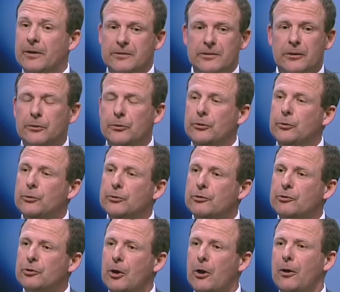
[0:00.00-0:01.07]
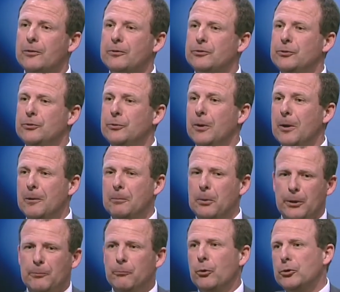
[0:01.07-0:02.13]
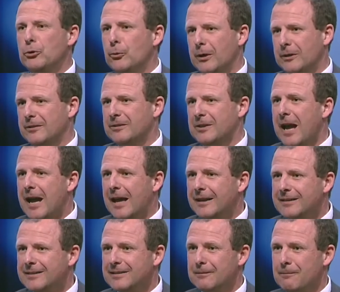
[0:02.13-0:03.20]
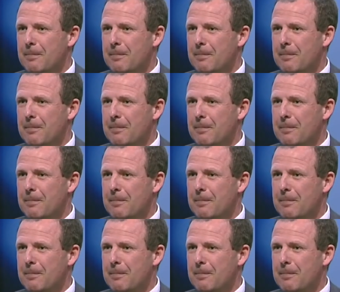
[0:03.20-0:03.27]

So you can start to put in what you understand,